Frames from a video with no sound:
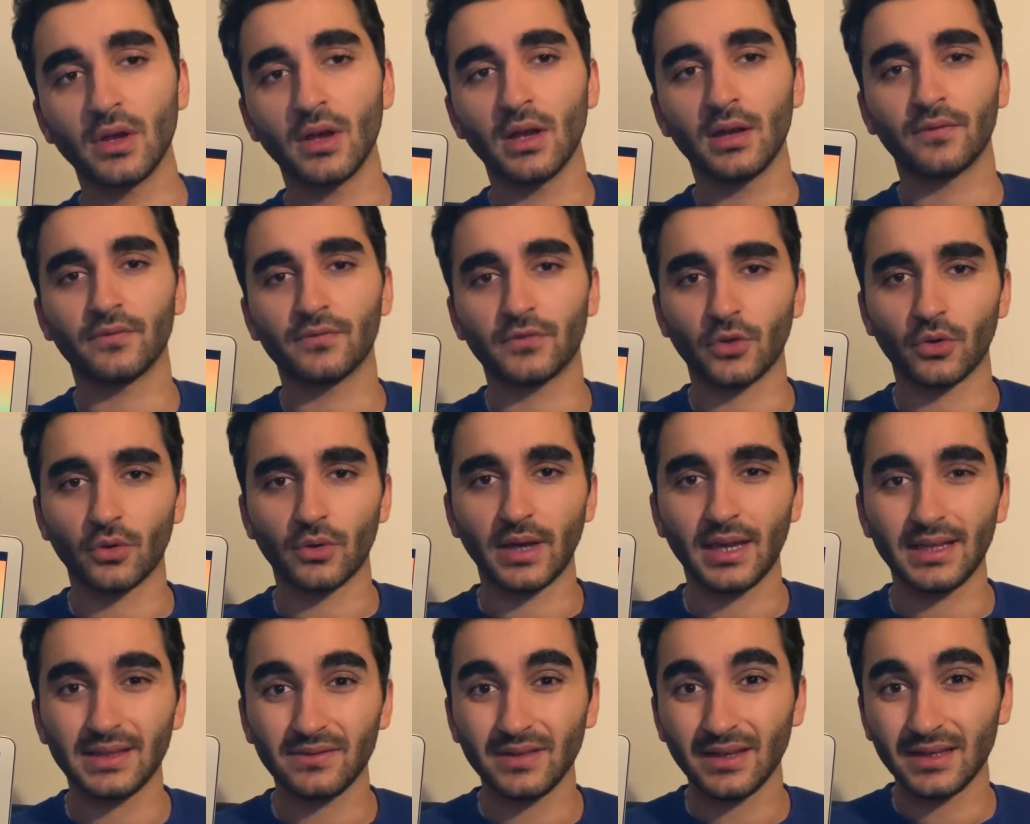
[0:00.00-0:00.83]
So
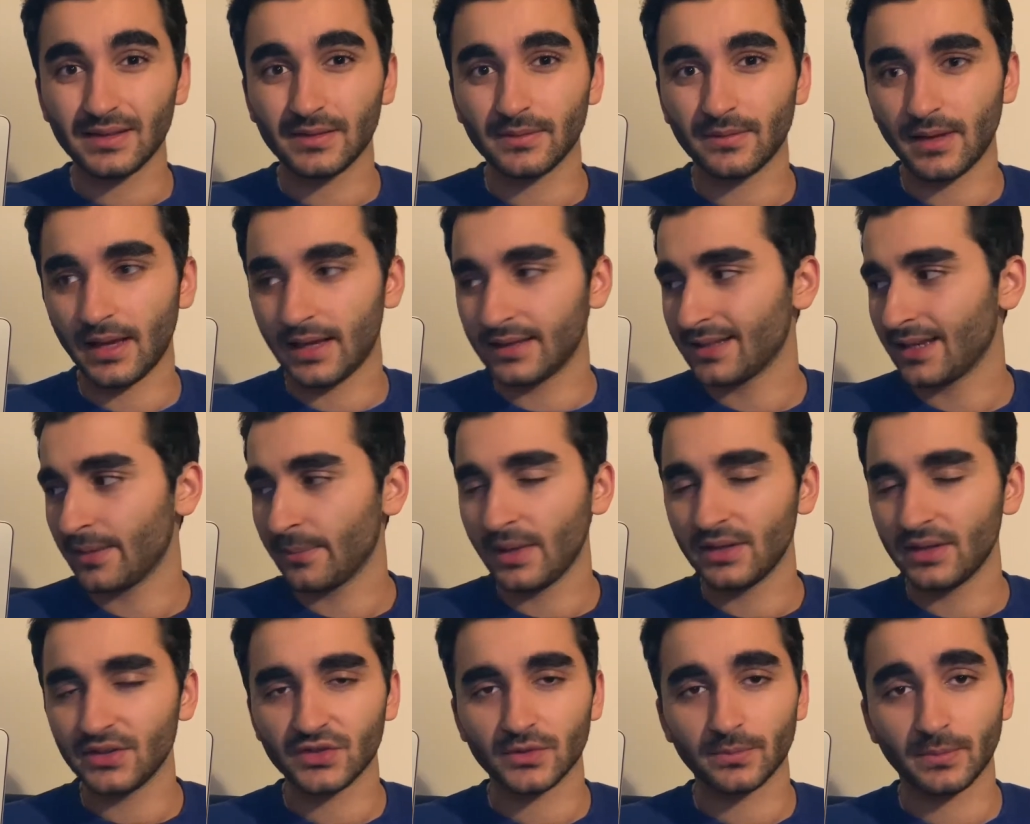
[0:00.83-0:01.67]
as I
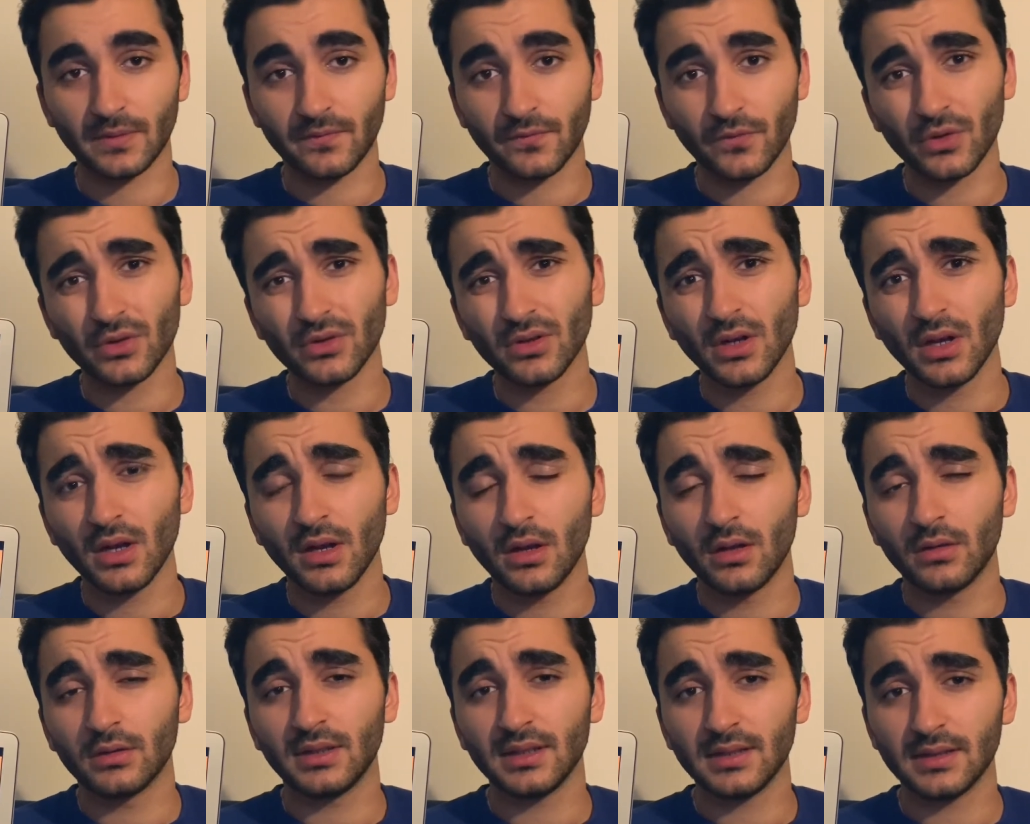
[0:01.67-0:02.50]
mentioned before,
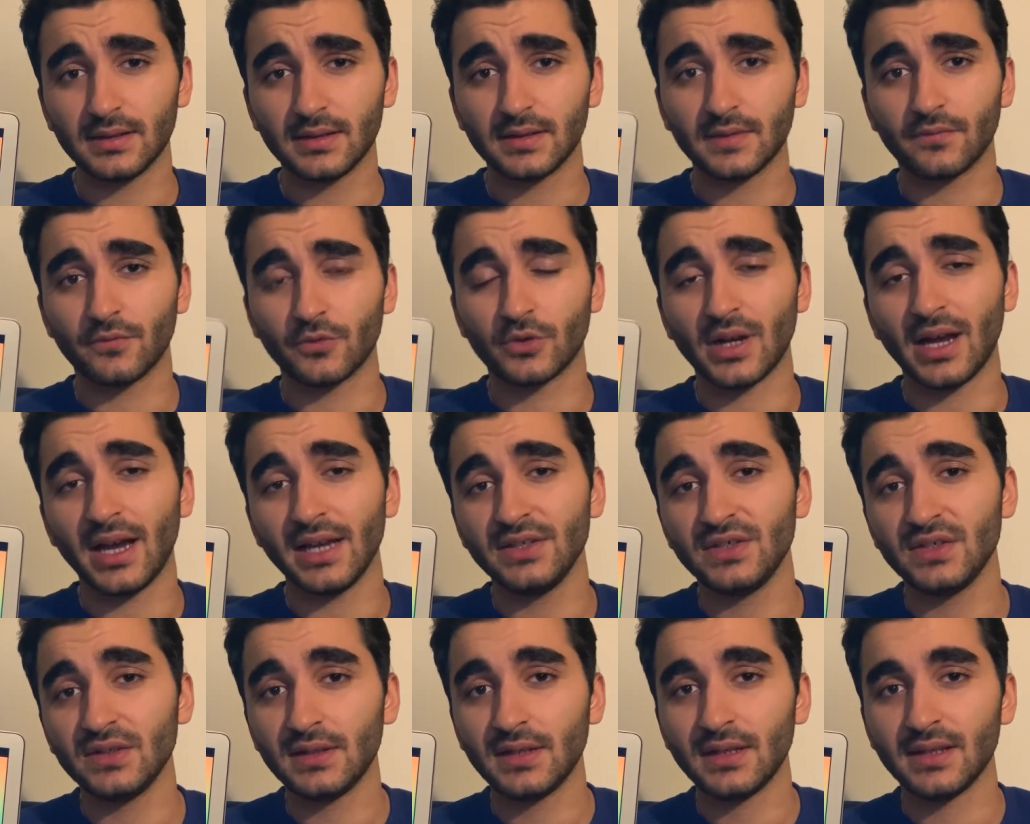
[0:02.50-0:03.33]
this for
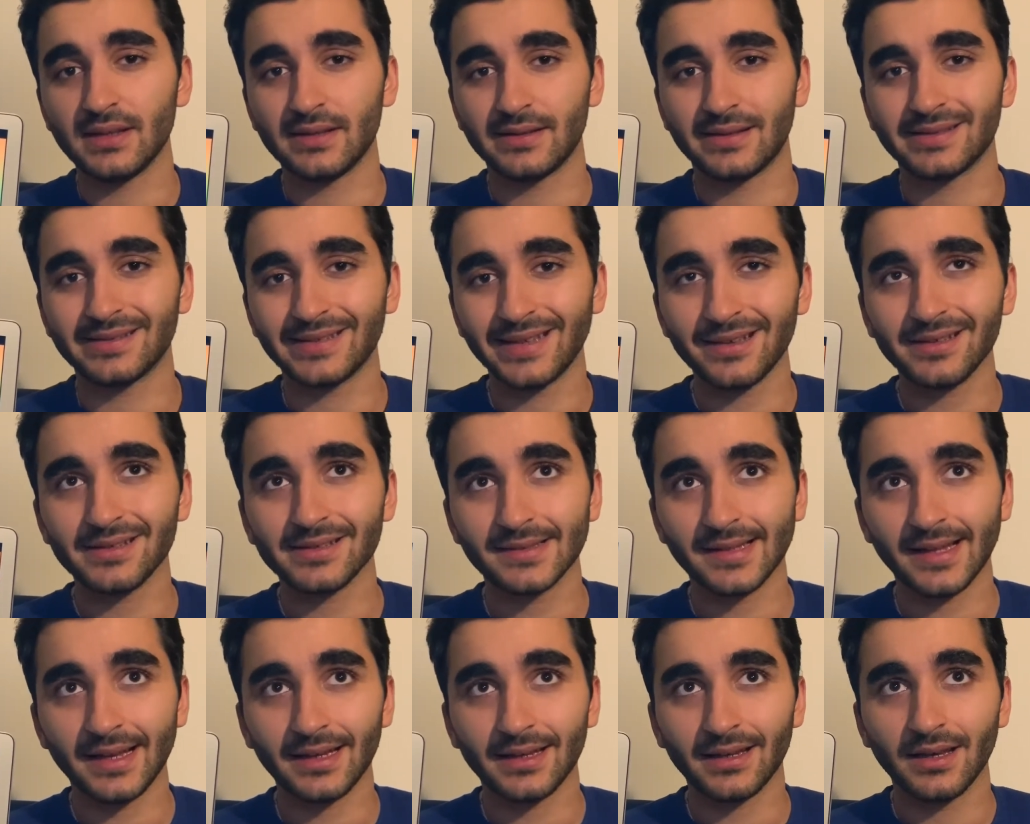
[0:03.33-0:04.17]
IGT is the sales
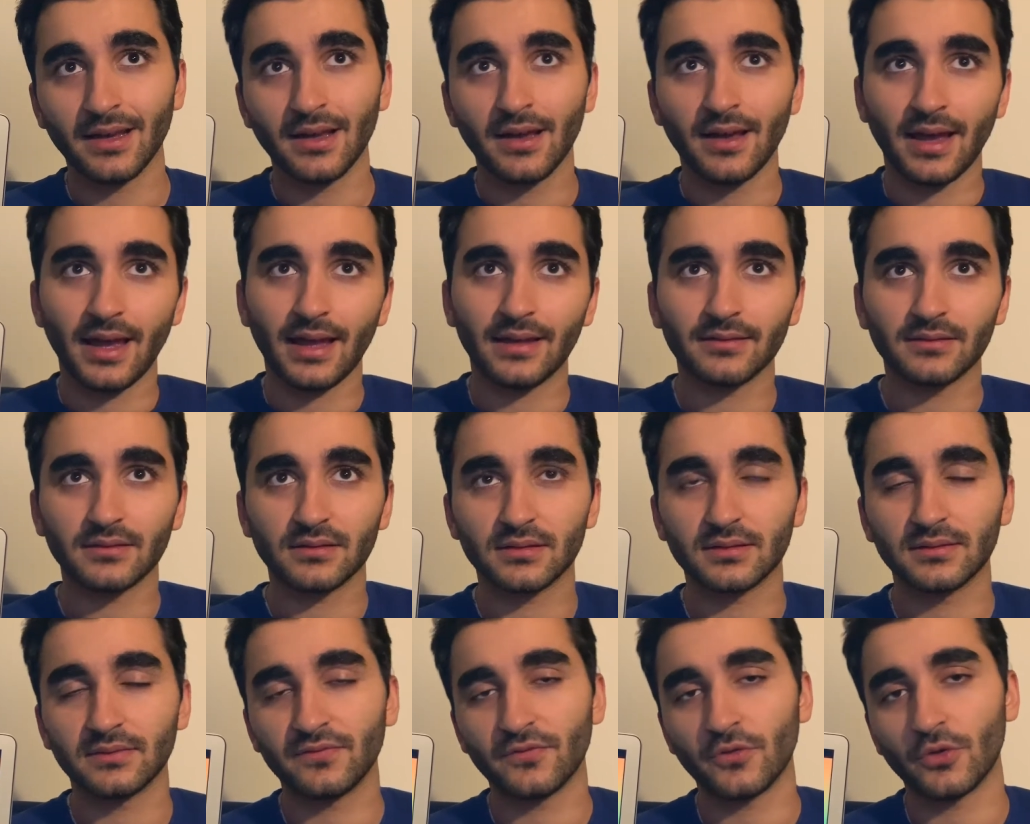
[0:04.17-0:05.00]
deck, and
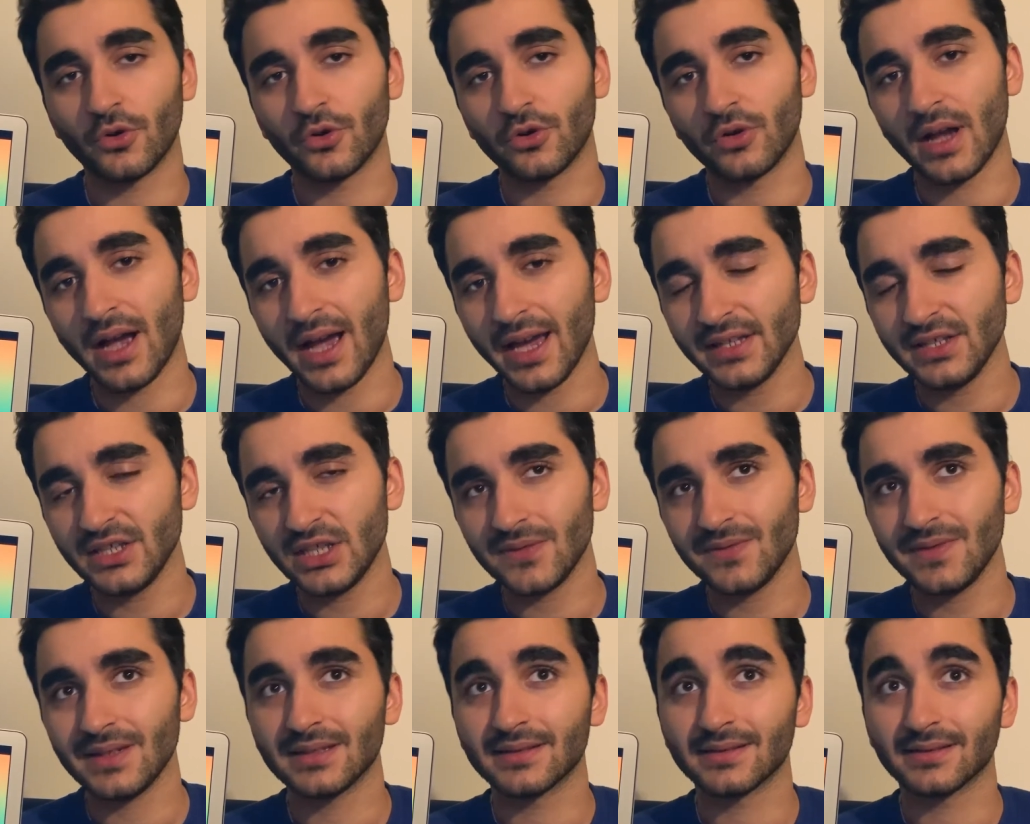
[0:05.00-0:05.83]
for IGV
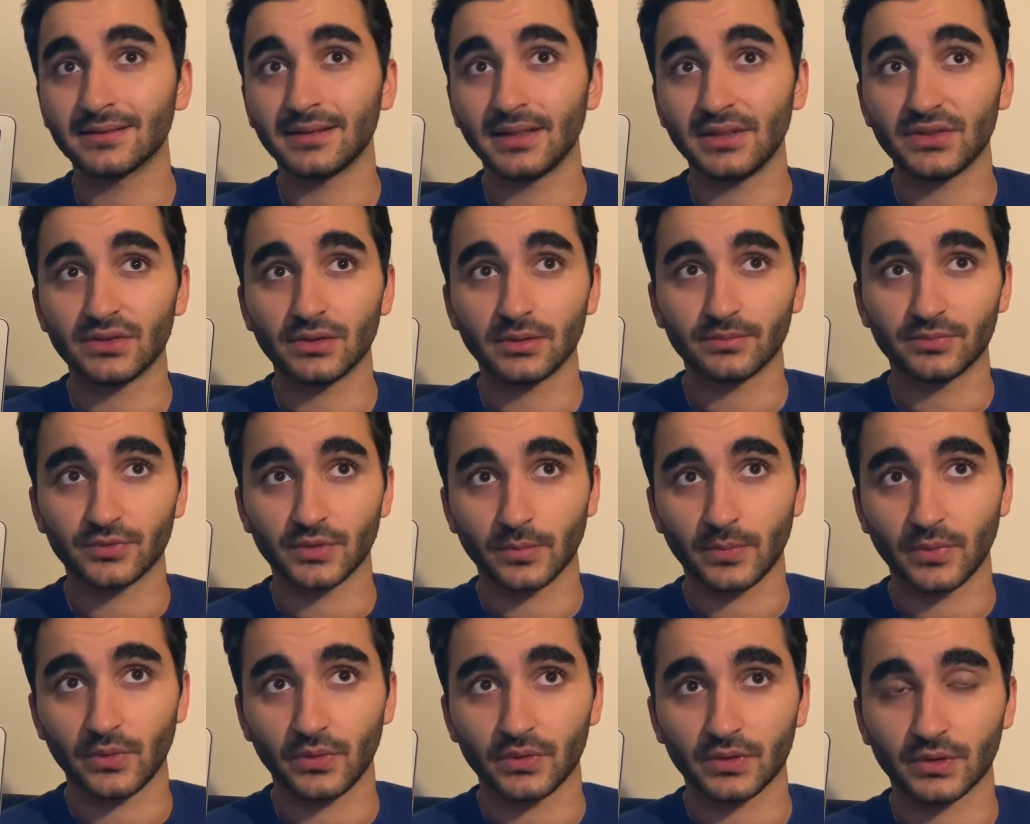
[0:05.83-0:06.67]
it's the national
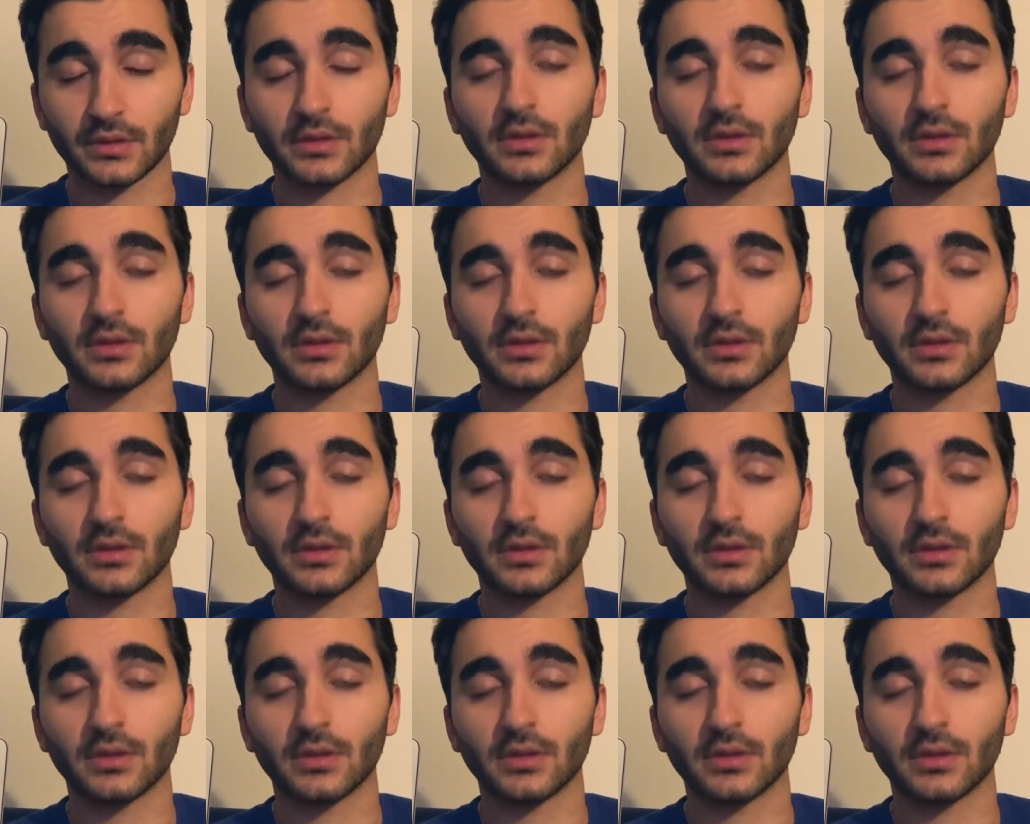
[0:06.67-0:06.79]
proposal.